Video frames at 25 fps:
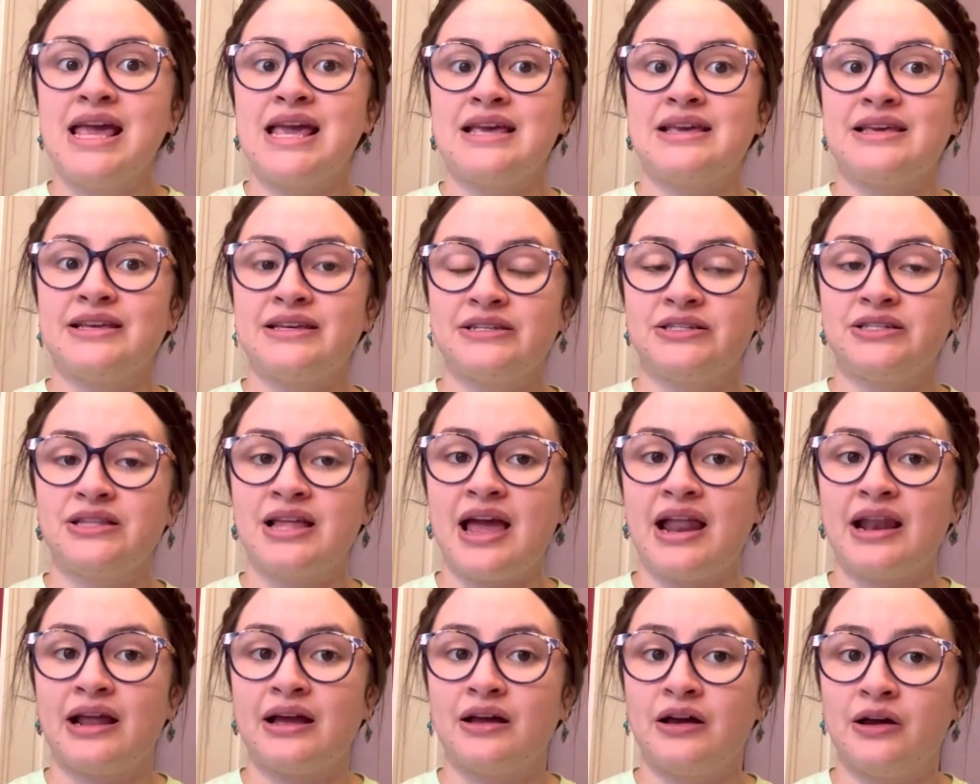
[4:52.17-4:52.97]
is
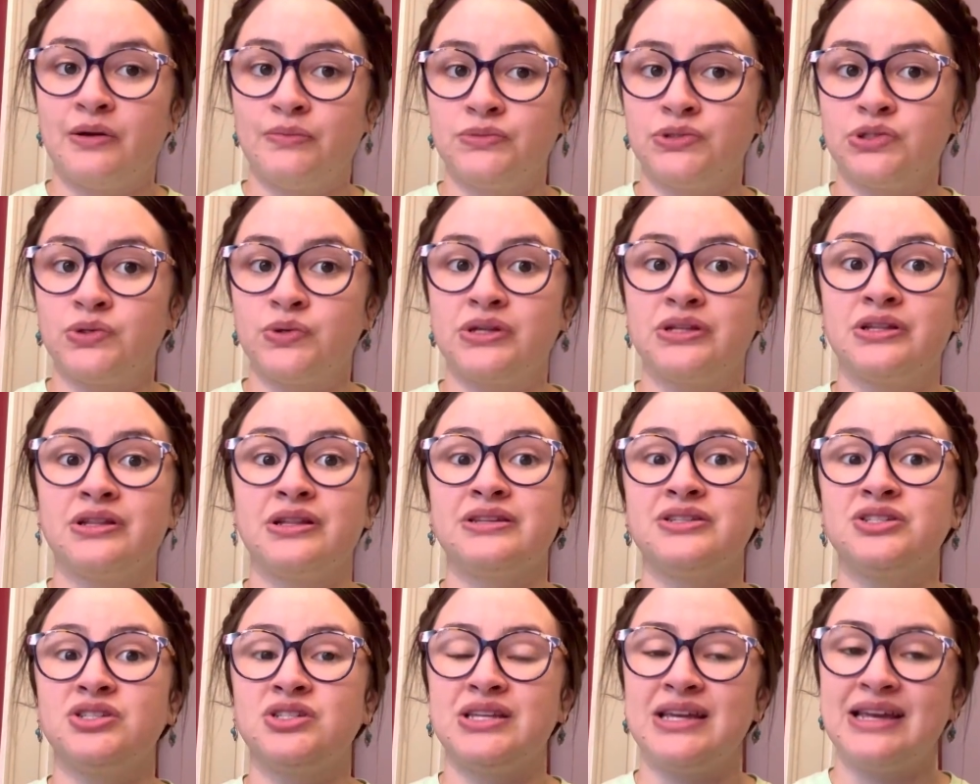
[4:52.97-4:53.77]
that it comes with
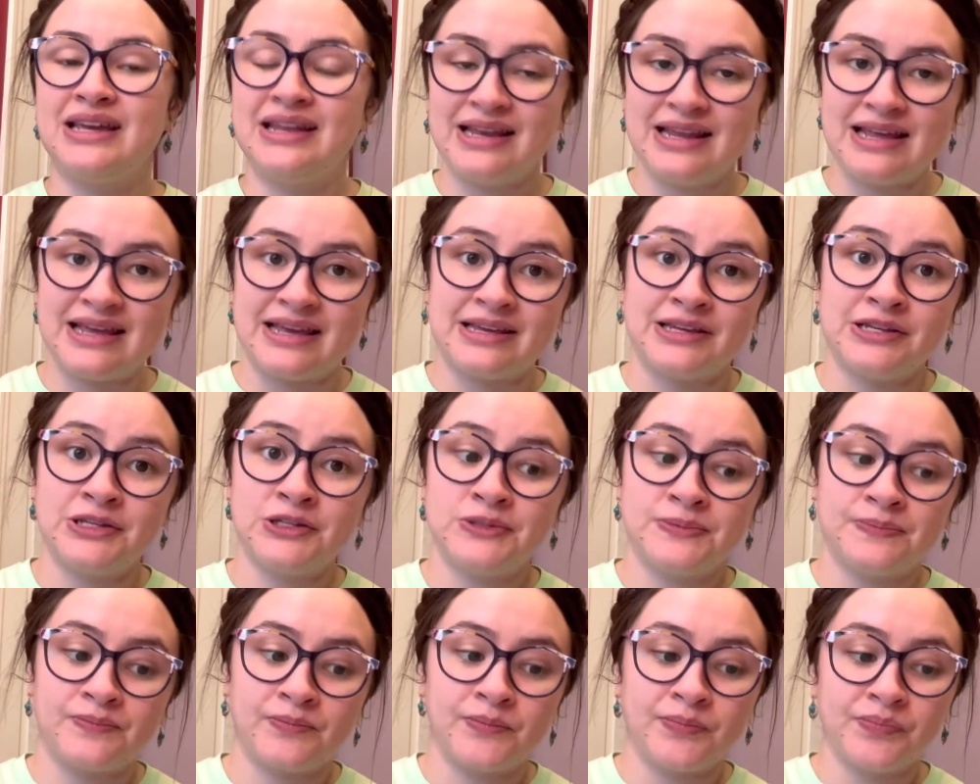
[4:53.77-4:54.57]
CDs